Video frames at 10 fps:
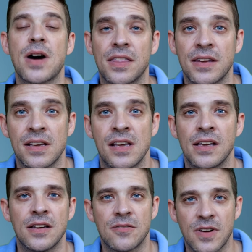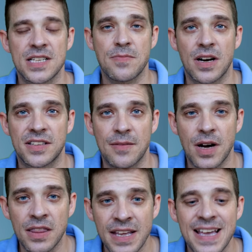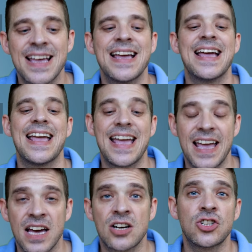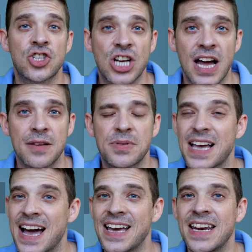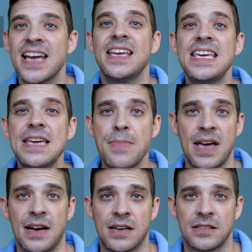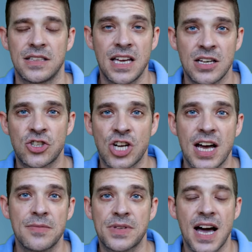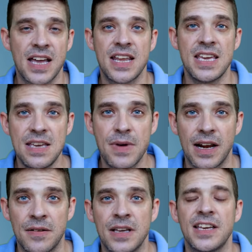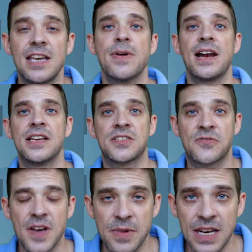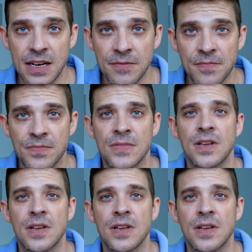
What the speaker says: der Mann? Was macht der Mann? Er schreibt eine E-Mail. Er schreibt eine E-Mail. E-Mail is feminine,